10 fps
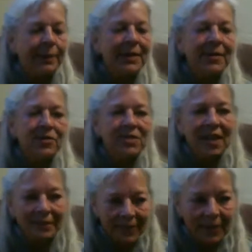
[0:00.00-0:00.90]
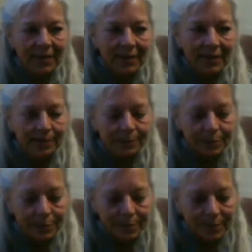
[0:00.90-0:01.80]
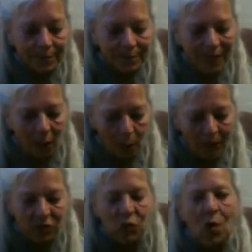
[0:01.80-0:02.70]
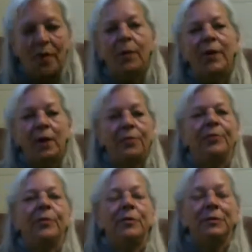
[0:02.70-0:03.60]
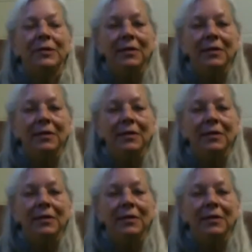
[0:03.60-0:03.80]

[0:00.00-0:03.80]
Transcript: I mean, there's definitely a withdrawal that we go through.